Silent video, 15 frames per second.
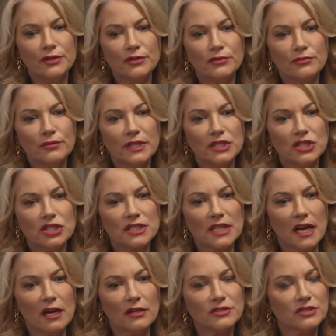you reached
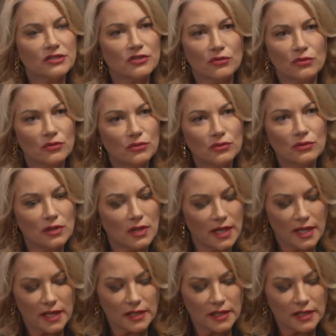out at all